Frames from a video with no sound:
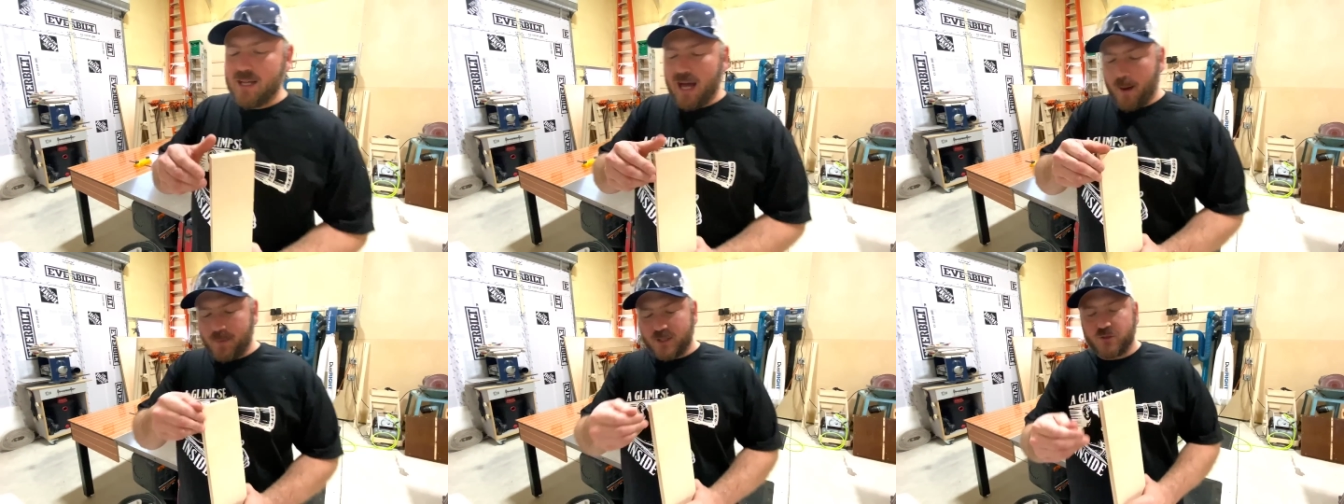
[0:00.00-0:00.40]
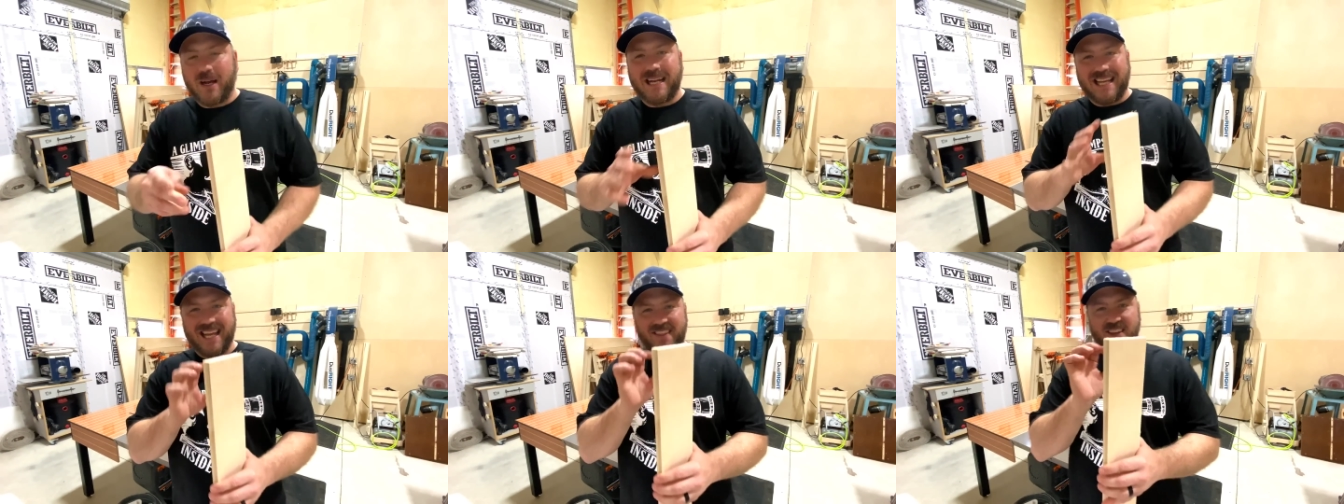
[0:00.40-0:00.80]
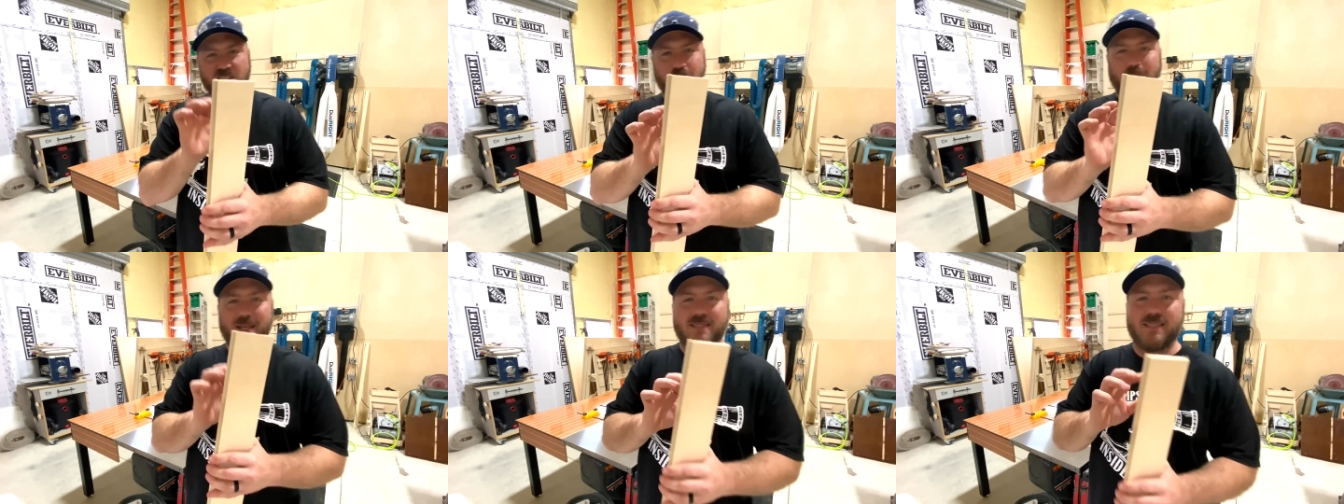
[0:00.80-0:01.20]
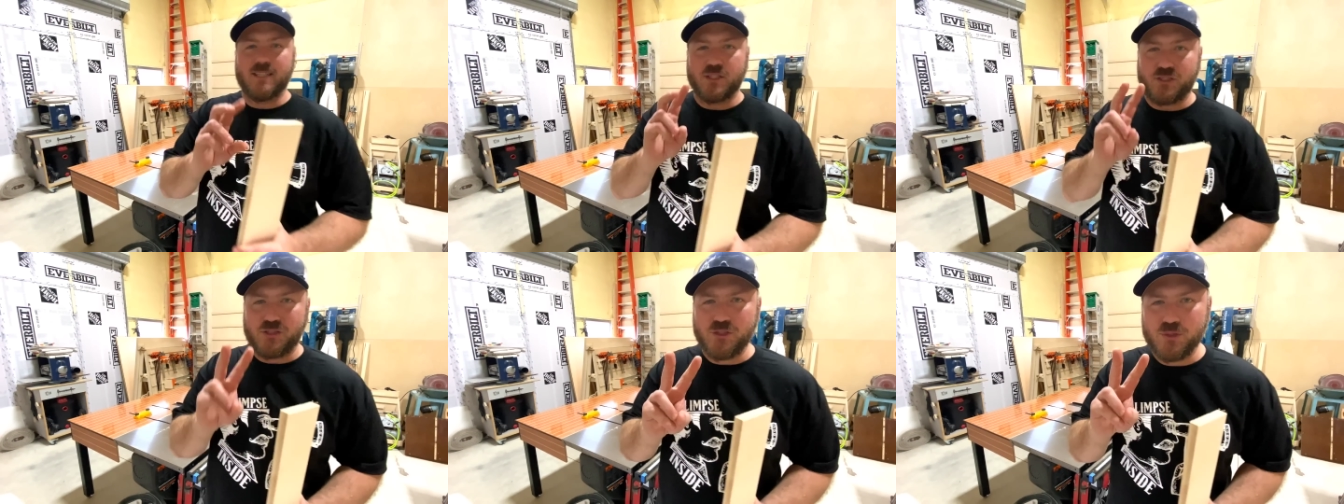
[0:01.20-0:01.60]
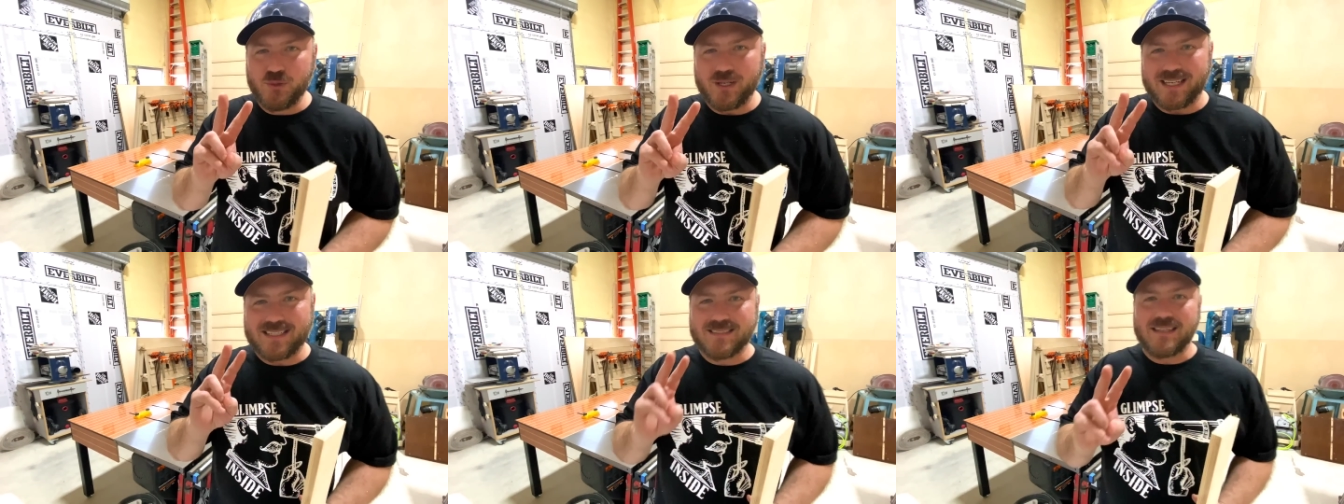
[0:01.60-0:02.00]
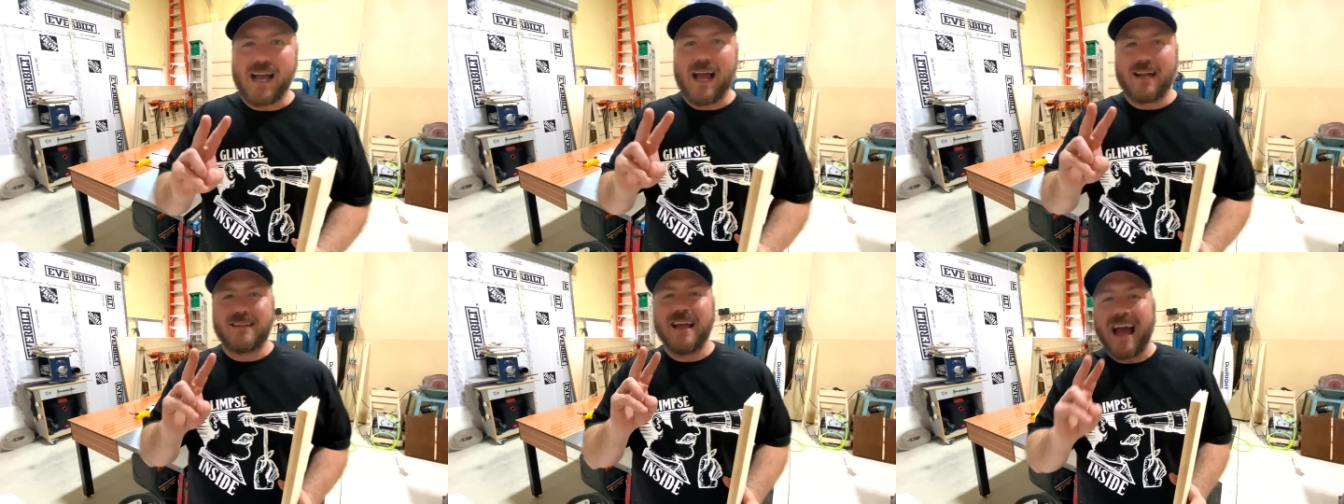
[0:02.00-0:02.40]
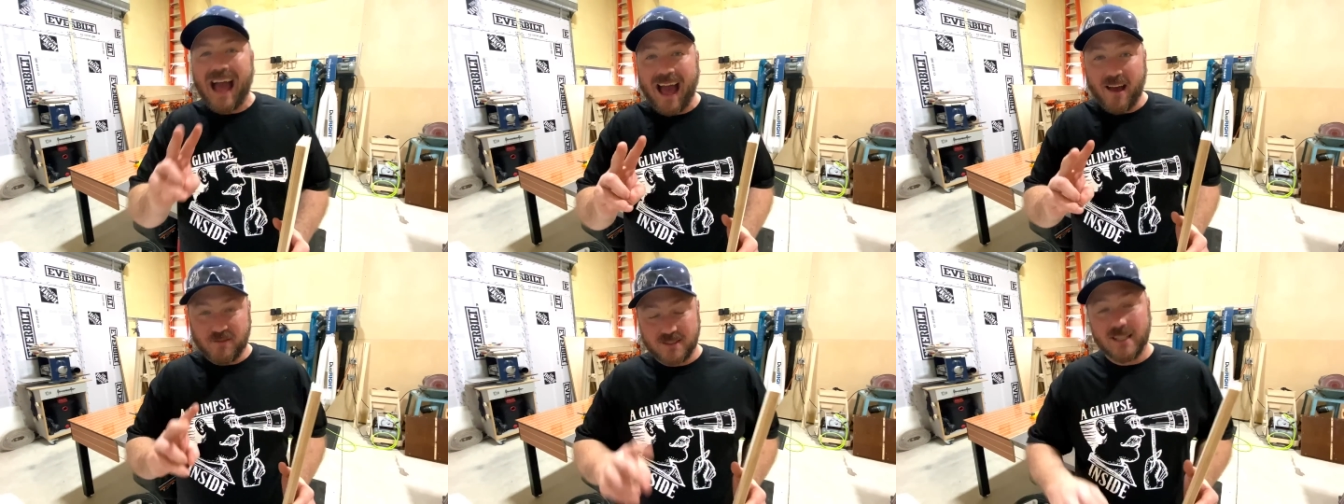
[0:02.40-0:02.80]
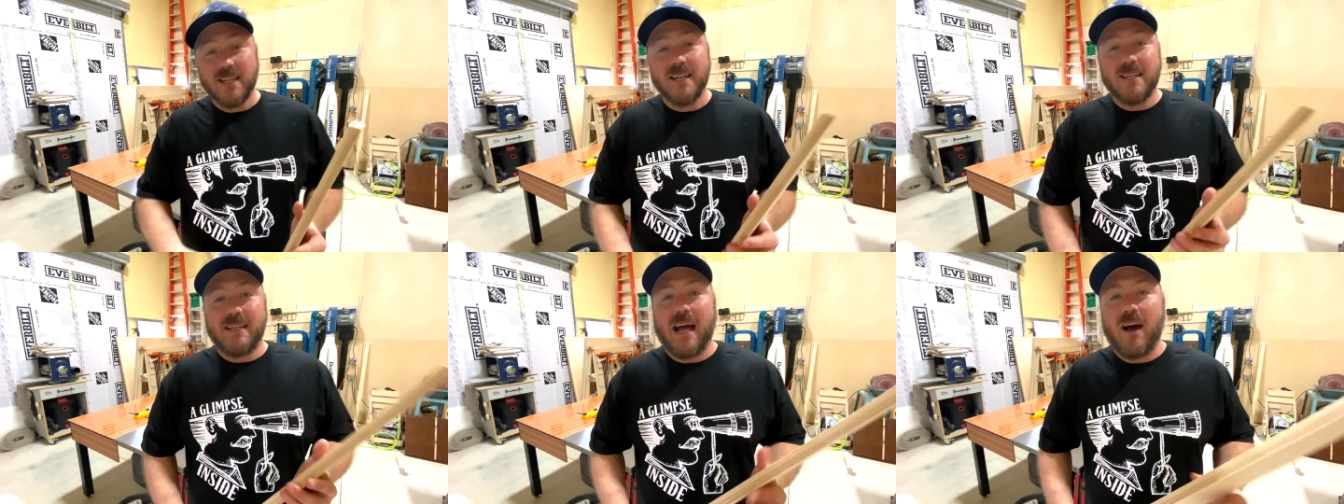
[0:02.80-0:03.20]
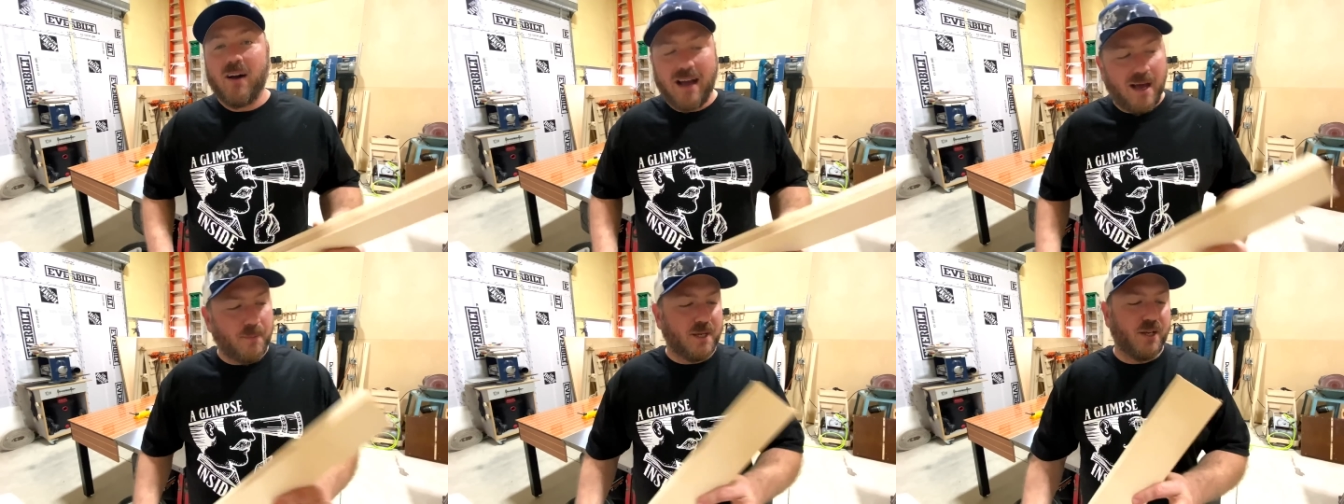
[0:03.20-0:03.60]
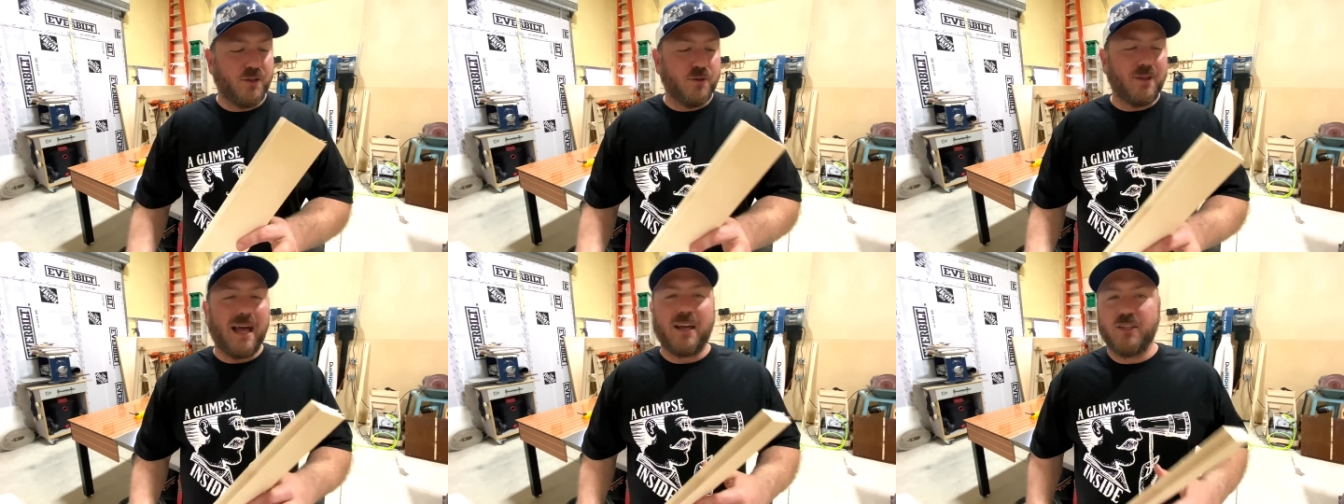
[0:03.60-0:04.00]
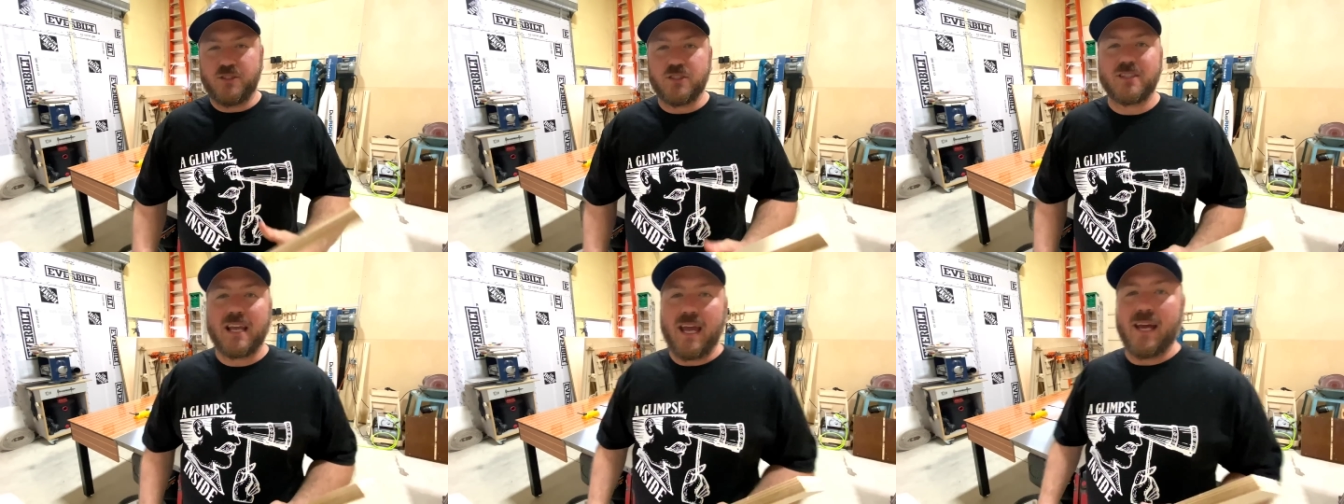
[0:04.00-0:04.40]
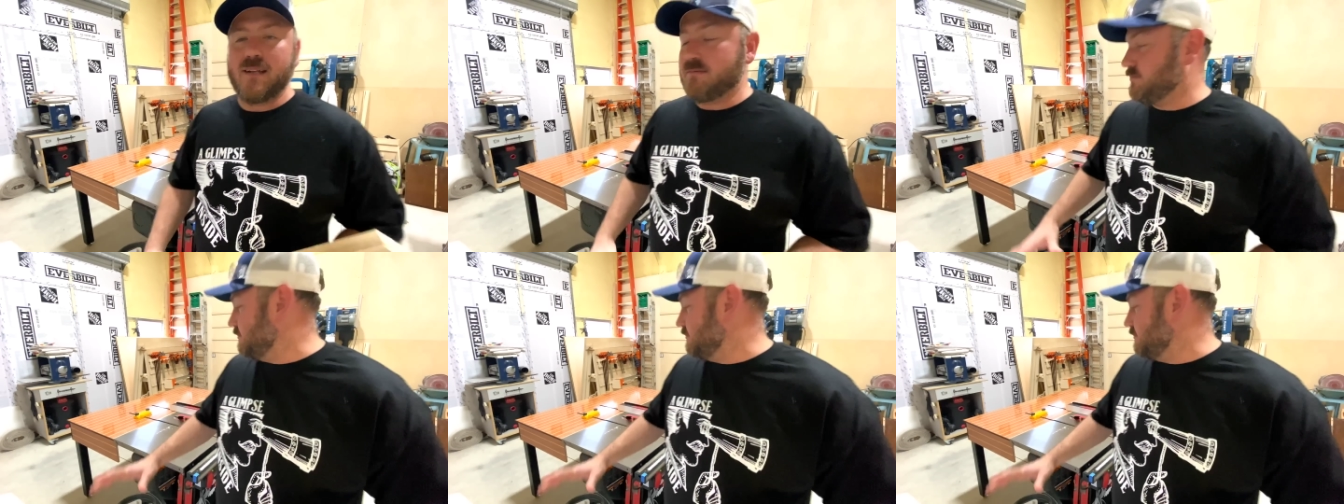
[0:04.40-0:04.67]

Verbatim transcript: I'm gonna try to get this piece into two exact halves. Now, how I'm gonna do that, you just can't